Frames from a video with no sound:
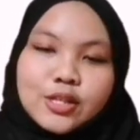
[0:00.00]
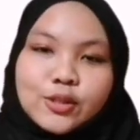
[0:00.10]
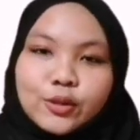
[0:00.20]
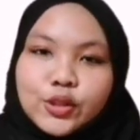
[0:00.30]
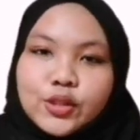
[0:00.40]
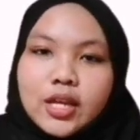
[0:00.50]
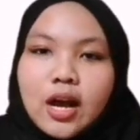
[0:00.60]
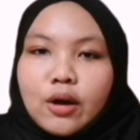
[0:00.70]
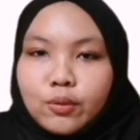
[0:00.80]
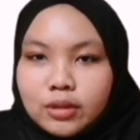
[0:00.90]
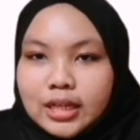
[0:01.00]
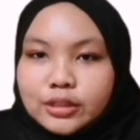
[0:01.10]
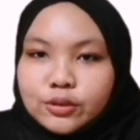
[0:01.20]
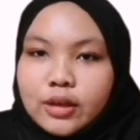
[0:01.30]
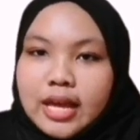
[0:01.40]
So today I would
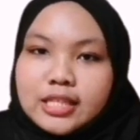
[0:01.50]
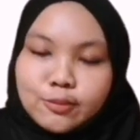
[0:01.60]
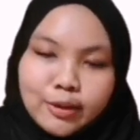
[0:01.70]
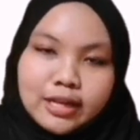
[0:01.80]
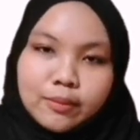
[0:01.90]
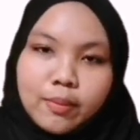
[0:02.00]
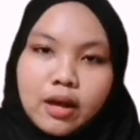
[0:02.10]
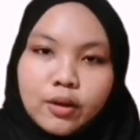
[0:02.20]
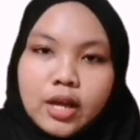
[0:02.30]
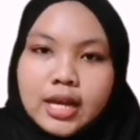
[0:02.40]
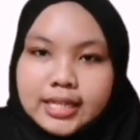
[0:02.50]
like to explain about